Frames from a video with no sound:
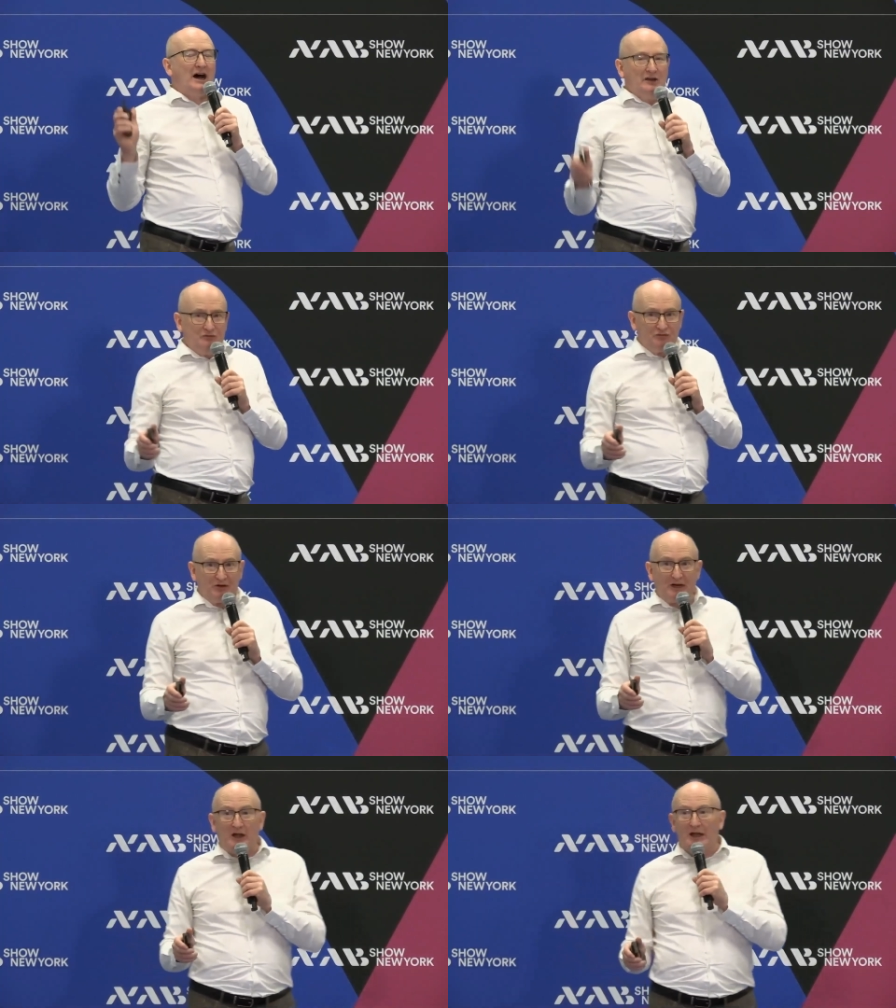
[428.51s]

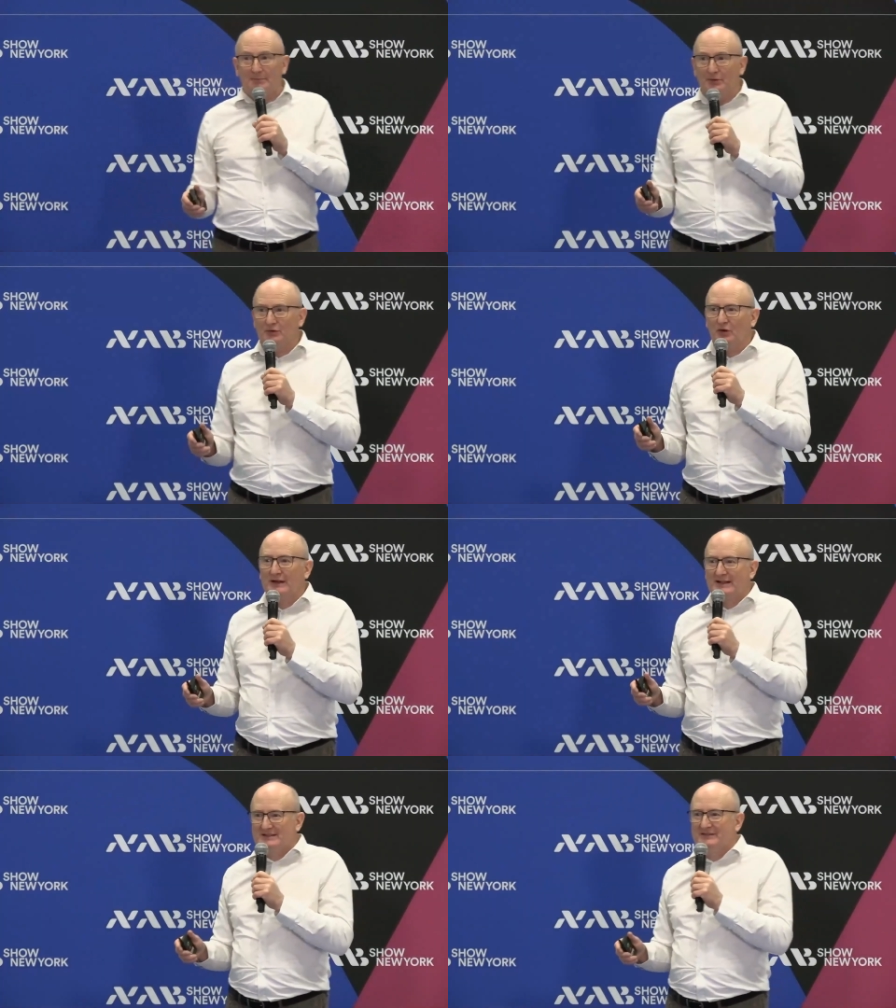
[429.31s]
unreliable
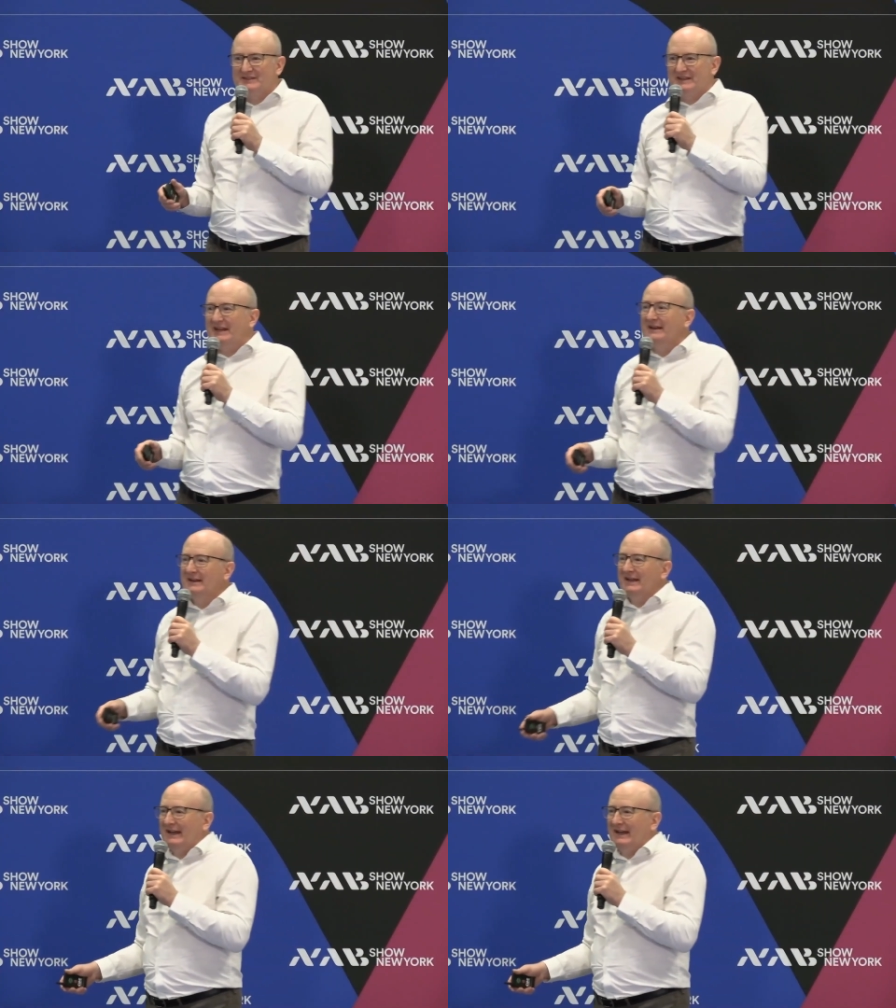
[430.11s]
connectivity